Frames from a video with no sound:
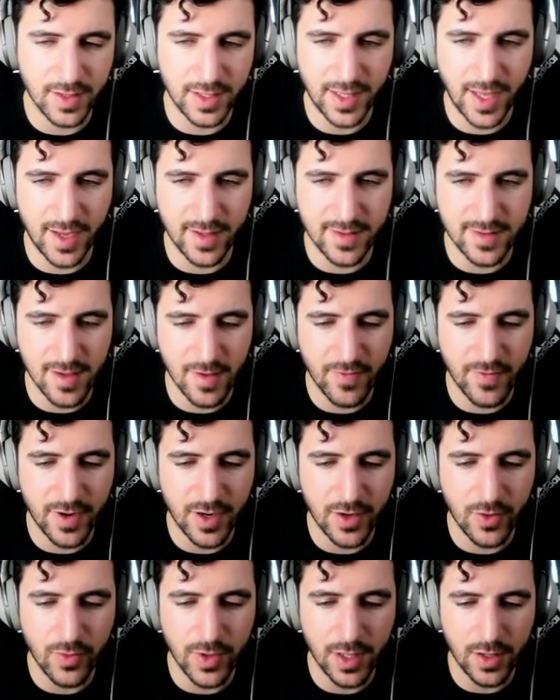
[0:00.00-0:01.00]
and lines up
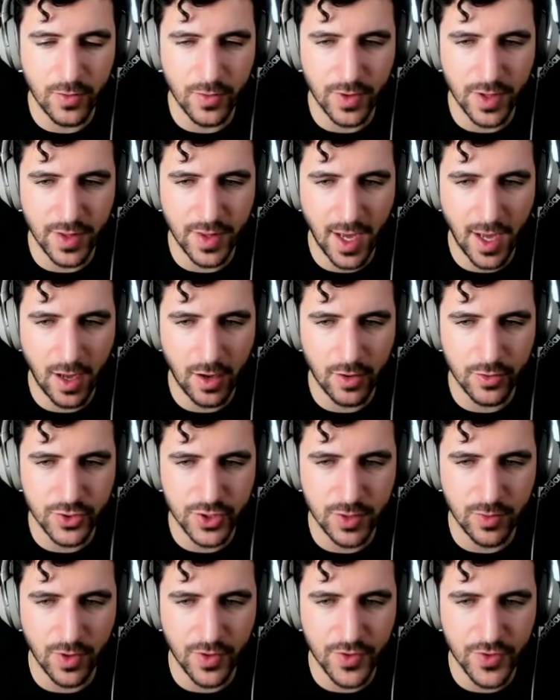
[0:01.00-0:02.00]
very well with how
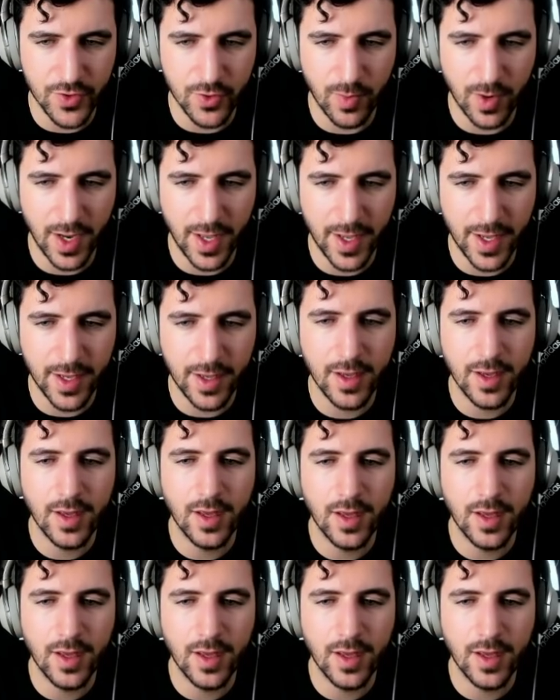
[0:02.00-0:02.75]
she wants to play.